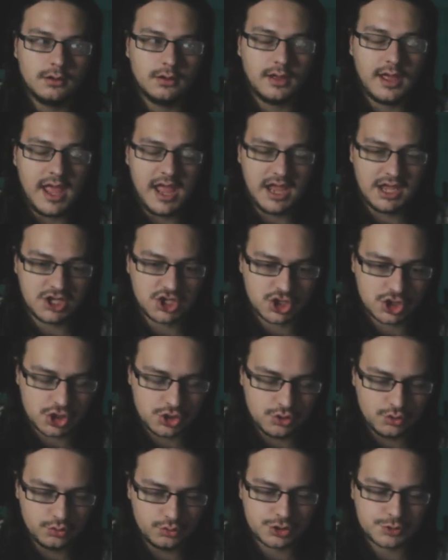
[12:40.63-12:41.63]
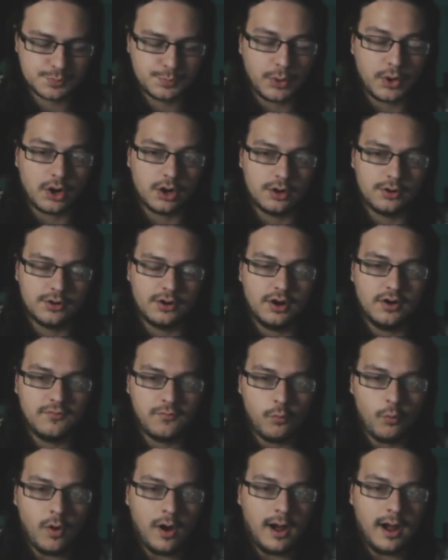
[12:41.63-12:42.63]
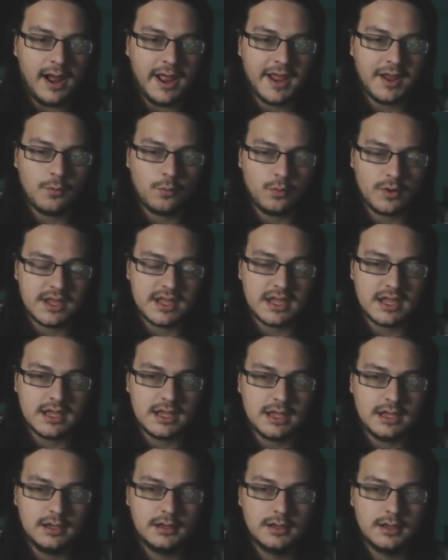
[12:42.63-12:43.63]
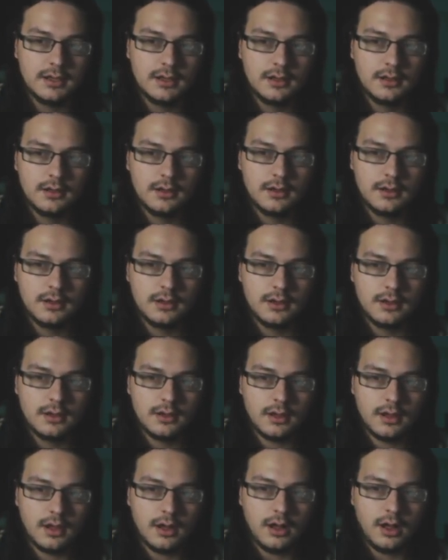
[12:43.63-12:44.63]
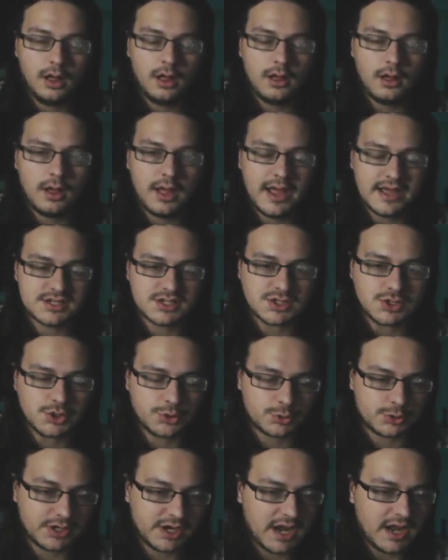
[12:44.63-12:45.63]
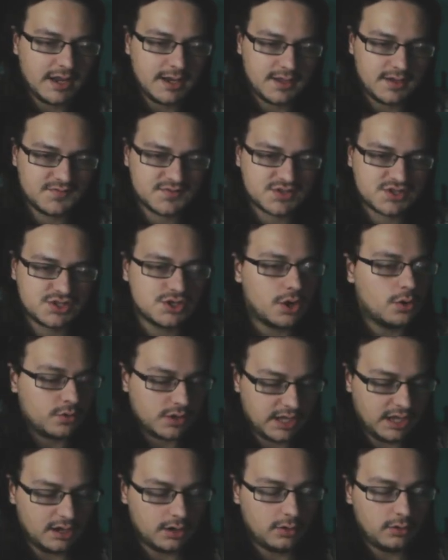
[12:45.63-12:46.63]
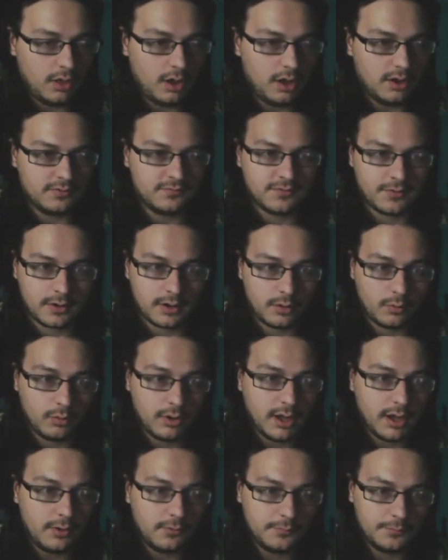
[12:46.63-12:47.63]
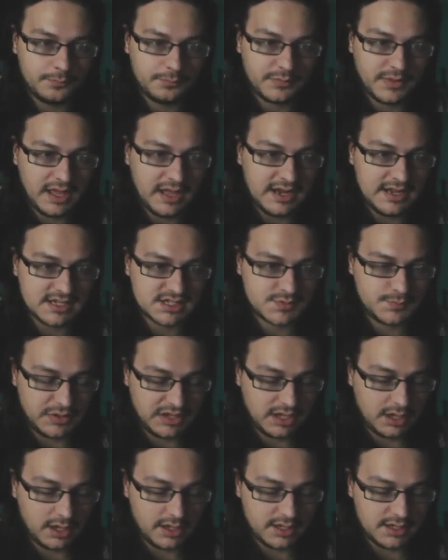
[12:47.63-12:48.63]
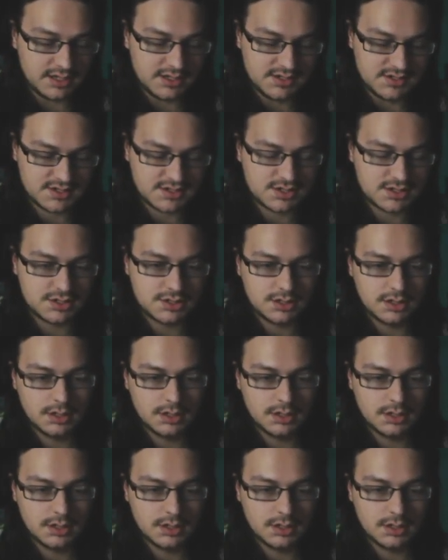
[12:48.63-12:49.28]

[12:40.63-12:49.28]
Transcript: a huge part of why we uh, as creatives don't get along very well. And it's because